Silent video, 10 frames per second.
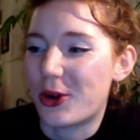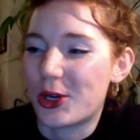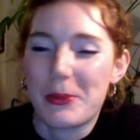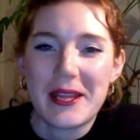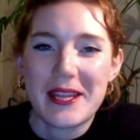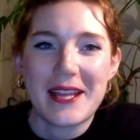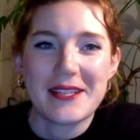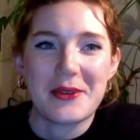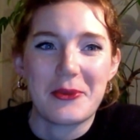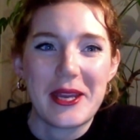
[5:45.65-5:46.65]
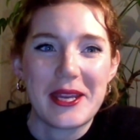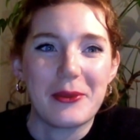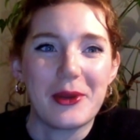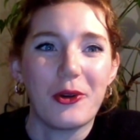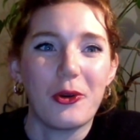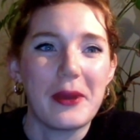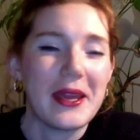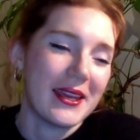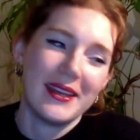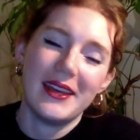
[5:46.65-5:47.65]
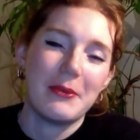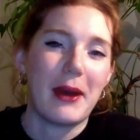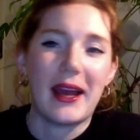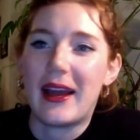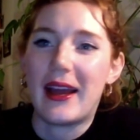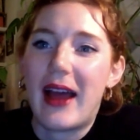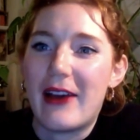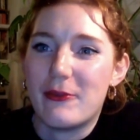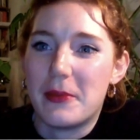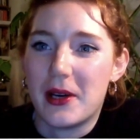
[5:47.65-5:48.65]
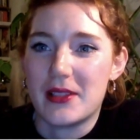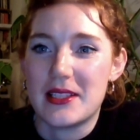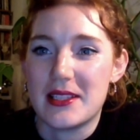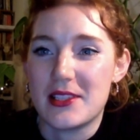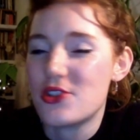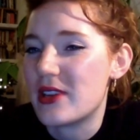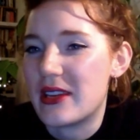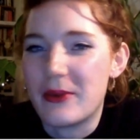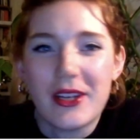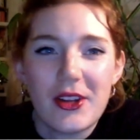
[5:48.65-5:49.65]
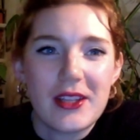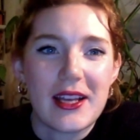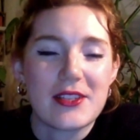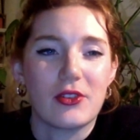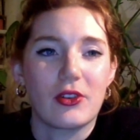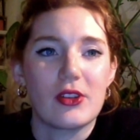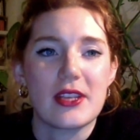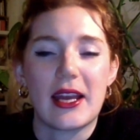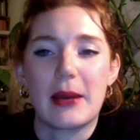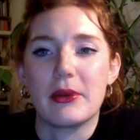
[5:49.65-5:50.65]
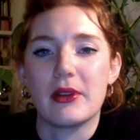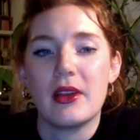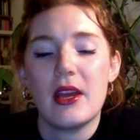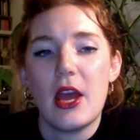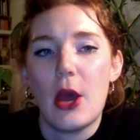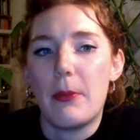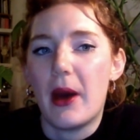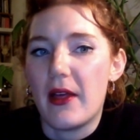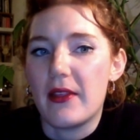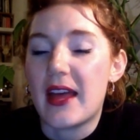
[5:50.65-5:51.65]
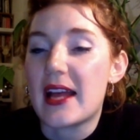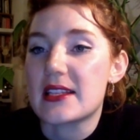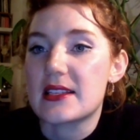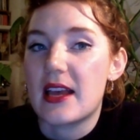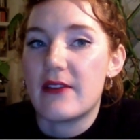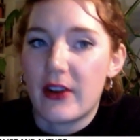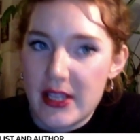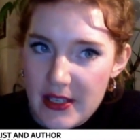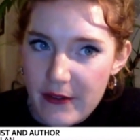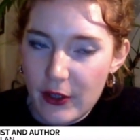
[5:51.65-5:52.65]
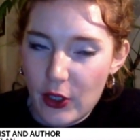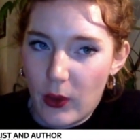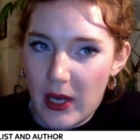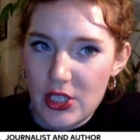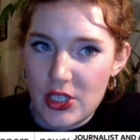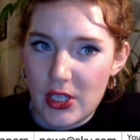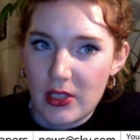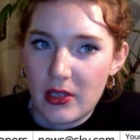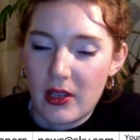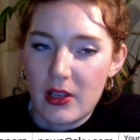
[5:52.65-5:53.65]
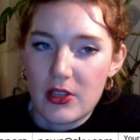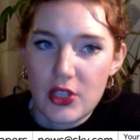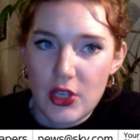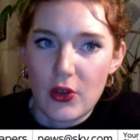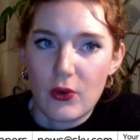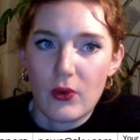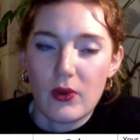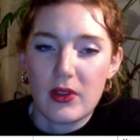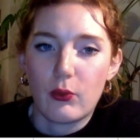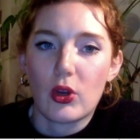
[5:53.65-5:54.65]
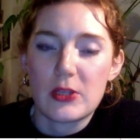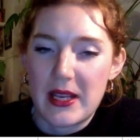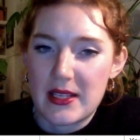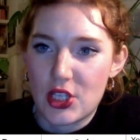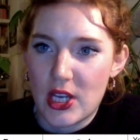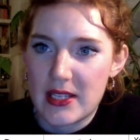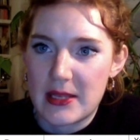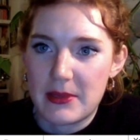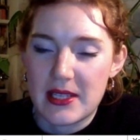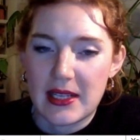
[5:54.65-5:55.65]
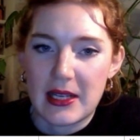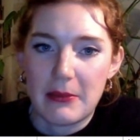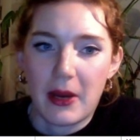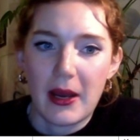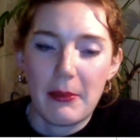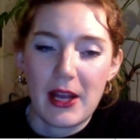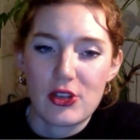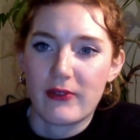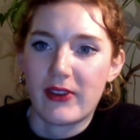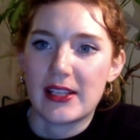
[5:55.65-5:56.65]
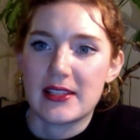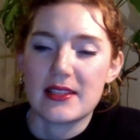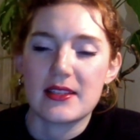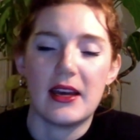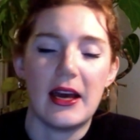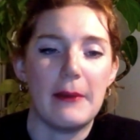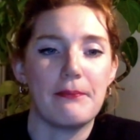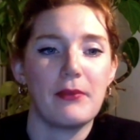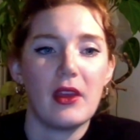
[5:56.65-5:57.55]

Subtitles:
not going to be the end of the week and we'll all be back out having parties in the street. We know that that's not going to happen. But that's a very different question to what's being suggested, particularly by Patrick Vallance and